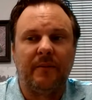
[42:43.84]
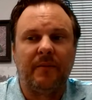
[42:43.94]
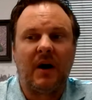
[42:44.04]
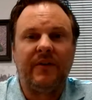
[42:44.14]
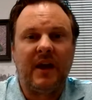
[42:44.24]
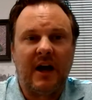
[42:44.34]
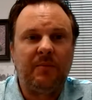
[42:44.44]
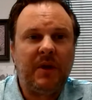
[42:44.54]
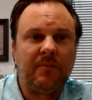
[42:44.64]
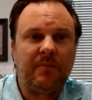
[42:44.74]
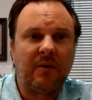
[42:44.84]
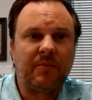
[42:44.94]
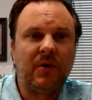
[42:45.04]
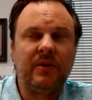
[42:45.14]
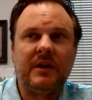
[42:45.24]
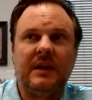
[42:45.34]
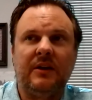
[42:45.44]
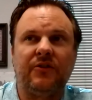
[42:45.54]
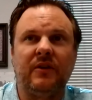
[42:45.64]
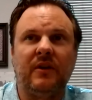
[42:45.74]
On the IP
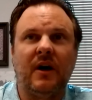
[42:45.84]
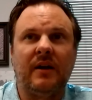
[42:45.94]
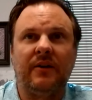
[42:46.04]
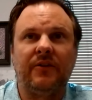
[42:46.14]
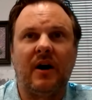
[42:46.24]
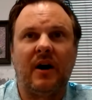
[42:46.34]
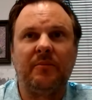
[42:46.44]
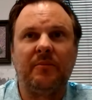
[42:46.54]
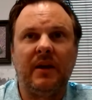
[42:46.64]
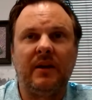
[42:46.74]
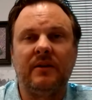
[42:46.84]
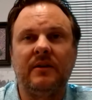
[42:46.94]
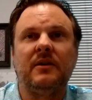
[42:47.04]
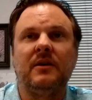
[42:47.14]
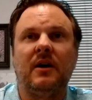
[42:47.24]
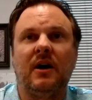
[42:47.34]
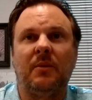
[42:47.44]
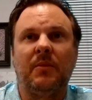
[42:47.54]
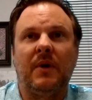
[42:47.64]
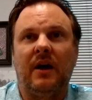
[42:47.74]
backbone, it is not as automated
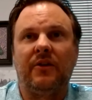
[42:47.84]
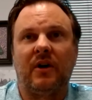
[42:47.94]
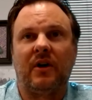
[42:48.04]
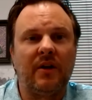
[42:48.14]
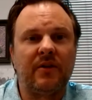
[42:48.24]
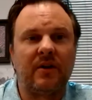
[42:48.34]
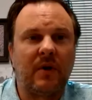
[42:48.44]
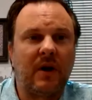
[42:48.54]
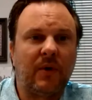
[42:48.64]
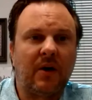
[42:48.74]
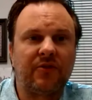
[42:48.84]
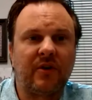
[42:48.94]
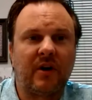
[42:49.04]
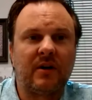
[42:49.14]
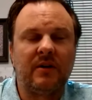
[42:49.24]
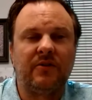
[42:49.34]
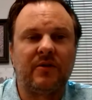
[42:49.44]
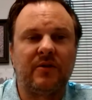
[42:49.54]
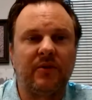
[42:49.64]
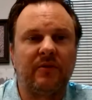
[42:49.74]
as our other routers are
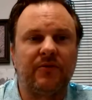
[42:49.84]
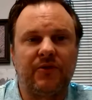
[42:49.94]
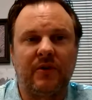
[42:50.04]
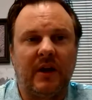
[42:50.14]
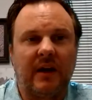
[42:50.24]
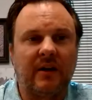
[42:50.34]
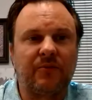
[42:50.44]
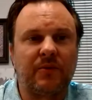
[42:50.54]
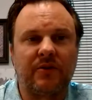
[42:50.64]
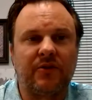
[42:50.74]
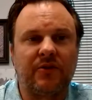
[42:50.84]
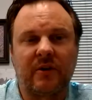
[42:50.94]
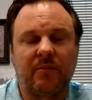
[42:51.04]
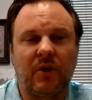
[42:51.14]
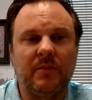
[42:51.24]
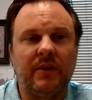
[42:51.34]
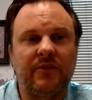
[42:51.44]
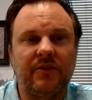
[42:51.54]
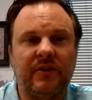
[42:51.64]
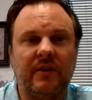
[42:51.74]
in terms of like customer circuit
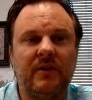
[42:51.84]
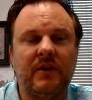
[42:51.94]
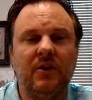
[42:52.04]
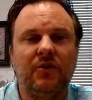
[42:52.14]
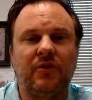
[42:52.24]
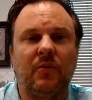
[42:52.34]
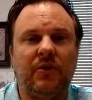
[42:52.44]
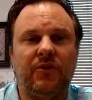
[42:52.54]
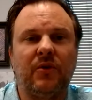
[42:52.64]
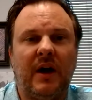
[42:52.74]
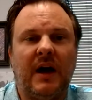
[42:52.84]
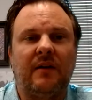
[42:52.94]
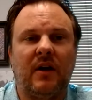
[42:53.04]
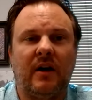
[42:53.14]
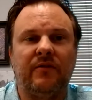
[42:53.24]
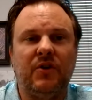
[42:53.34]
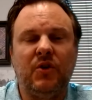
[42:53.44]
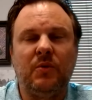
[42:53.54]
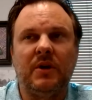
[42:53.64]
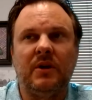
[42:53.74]
deployments and stuff. So we still have a lot of
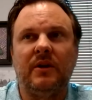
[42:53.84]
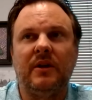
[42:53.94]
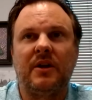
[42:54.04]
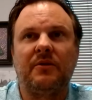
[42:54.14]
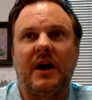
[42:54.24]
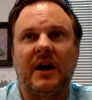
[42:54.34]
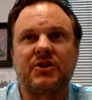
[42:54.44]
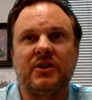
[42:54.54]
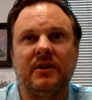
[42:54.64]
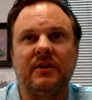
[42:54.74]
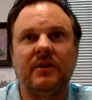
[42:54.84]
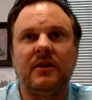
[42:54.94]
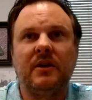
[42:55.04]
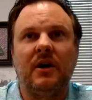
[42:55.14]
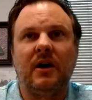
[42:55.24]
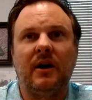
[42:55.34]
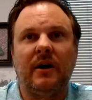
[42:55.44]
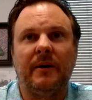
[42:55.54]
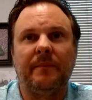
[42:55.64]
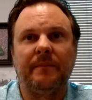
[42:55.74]
human interaction
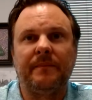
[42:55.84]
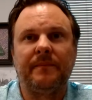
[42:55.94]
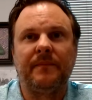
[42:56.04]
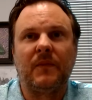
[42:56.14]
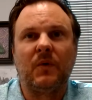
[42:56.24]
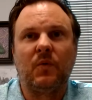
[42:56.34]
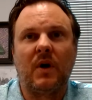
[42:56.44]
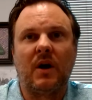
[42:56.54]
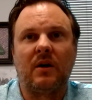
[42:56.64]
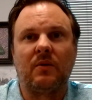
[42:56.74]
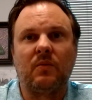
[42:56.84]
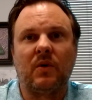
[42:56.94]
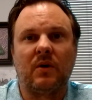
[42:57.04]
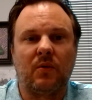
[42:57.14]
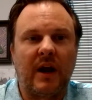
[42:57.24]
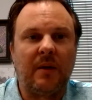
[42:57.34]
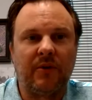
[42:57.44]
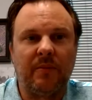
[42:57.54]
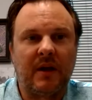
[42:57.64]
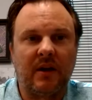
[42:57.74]
where we're
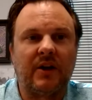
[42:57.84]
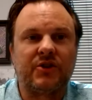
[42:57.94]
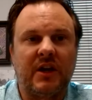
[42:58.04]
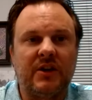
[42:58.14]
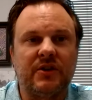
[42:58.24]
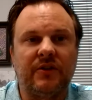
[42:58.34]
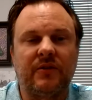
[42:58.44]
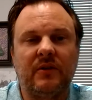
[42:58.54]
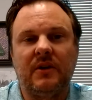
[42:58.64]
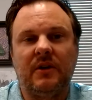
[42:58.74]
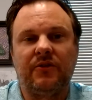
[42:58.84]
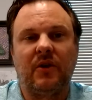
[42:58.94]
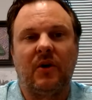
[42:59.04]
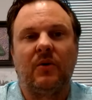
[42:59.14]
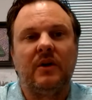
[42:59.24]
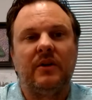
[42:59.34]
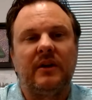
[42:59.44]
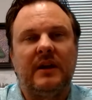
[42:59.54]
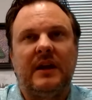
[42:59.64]
able to make a lot of changes. So